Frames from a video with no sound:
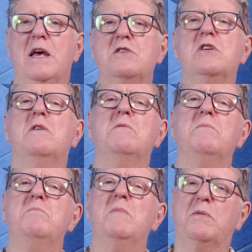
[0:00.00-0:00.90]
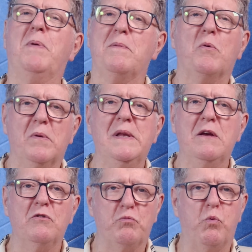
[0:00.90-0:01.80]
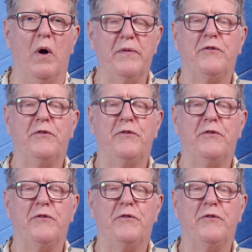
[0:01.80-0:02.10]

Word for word: So most people will use what